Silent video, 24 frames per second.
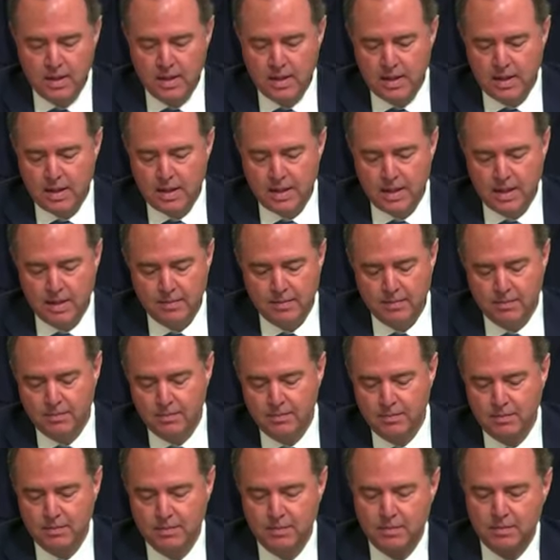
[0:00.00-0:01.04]
Um,
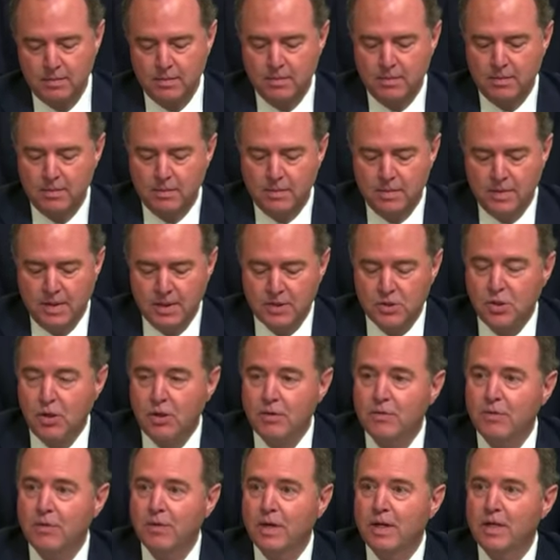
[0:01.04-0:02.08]
it's hard
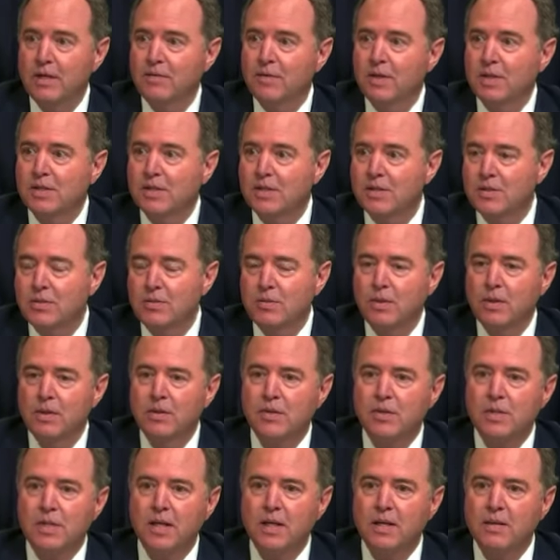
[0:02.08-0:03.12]
for any of us to
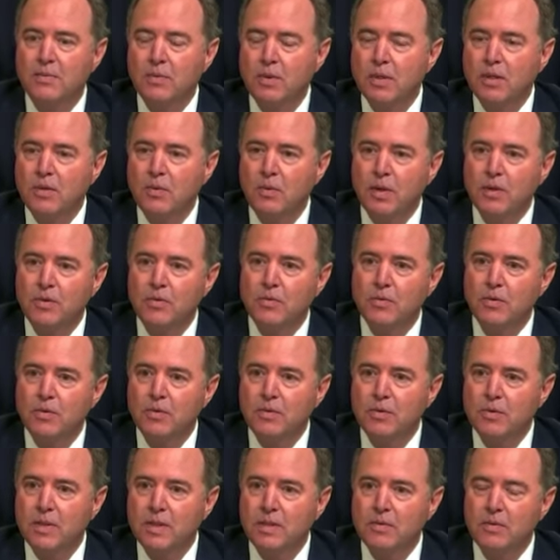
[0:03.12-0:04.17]
understand what you went through,
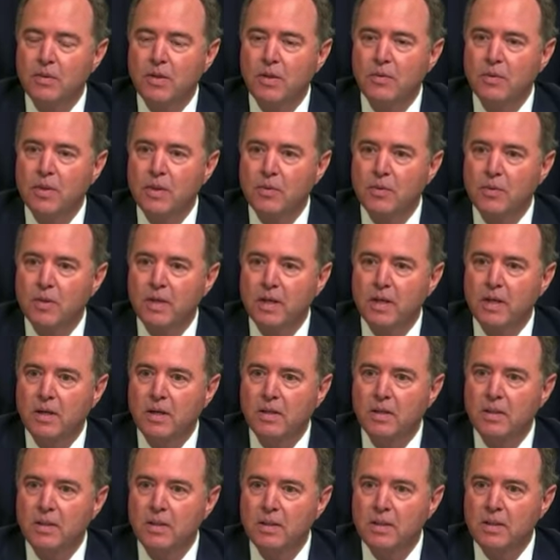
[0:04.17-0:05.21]
even though we were there.
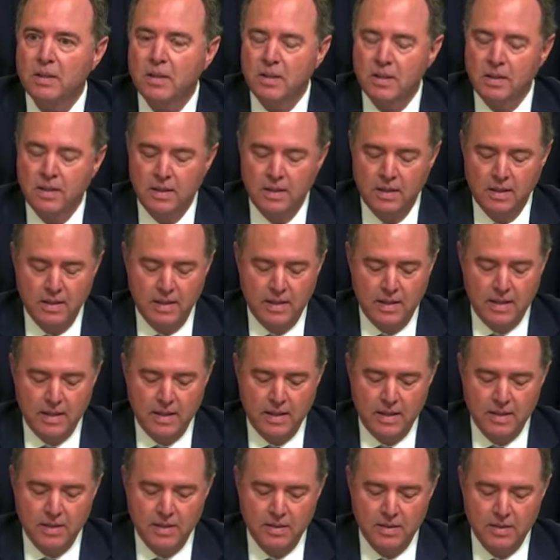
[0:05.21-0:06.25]

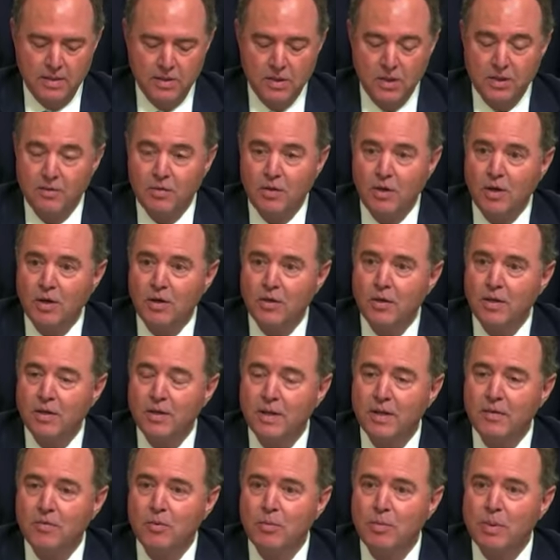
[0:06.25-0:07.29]
Uh, it's even harder, I think,
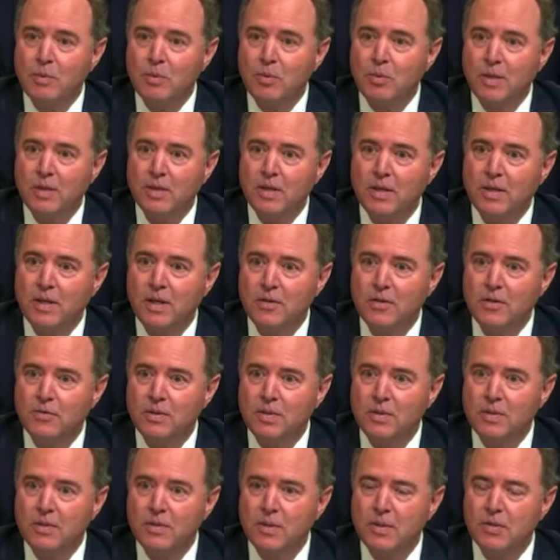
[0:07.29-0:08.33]
for people around the country
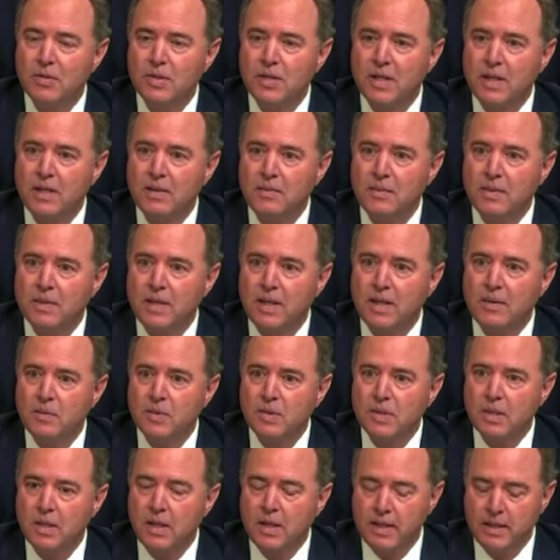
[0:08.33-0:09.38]
to understand what that was
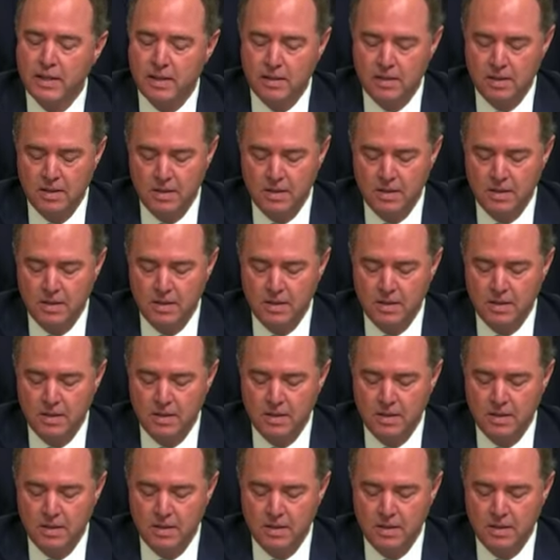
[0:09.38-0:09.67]
like.